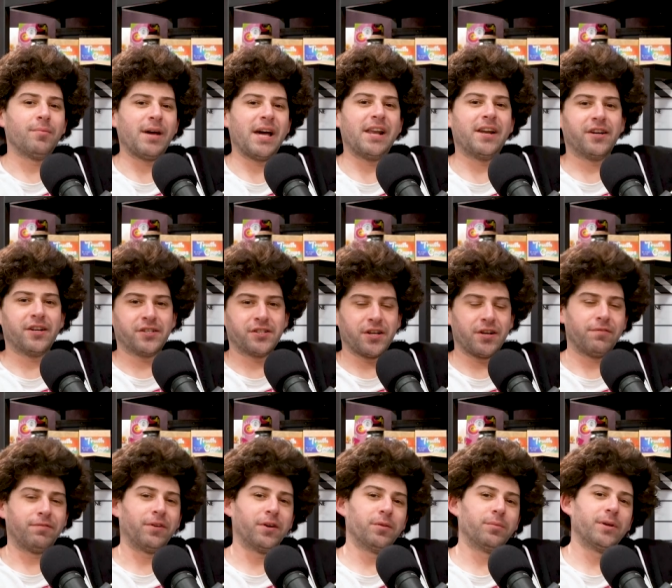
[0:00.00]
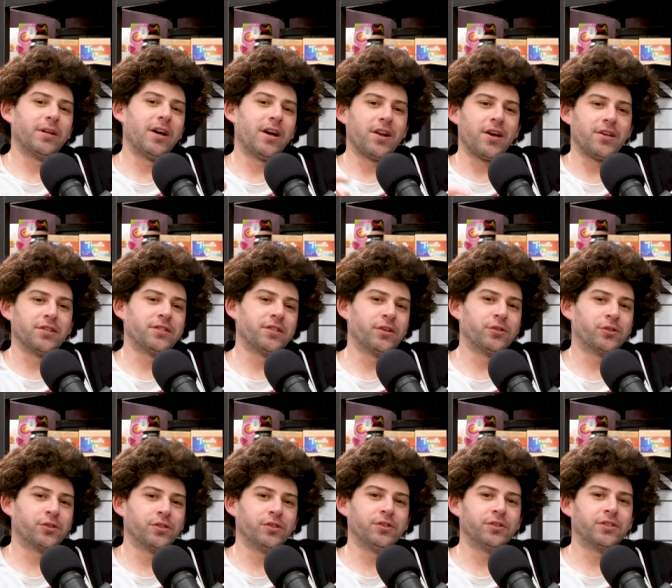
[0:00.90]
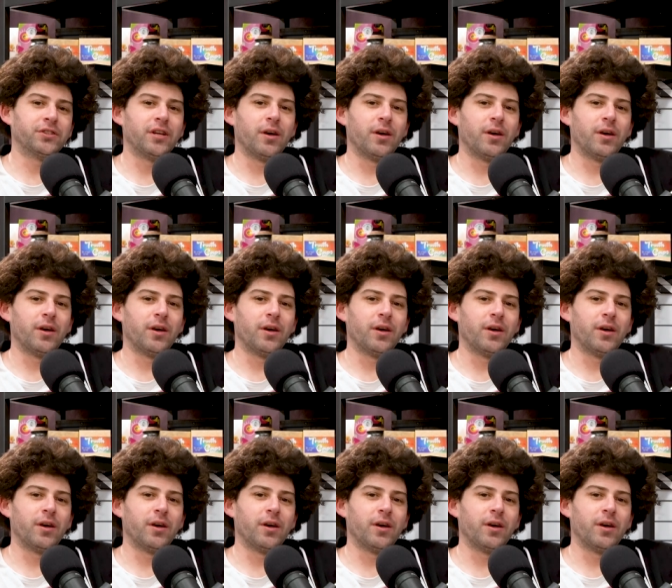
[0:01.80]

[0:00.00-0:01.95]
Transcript: at Eric J. Freedman on all socials.